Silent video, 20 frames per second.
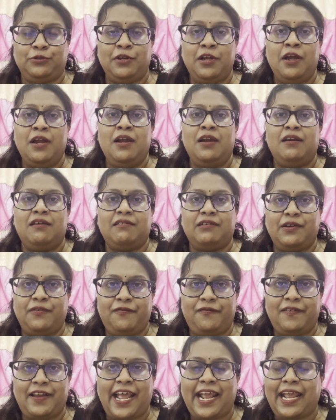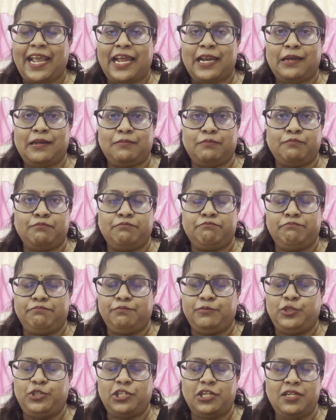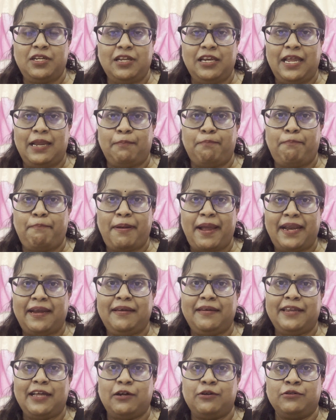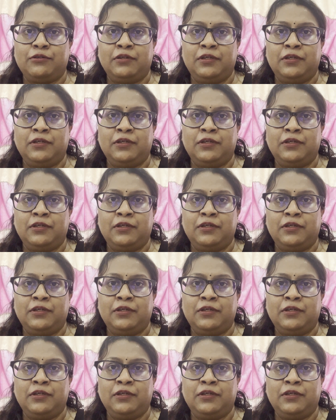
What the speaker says: reflect and journal and pen down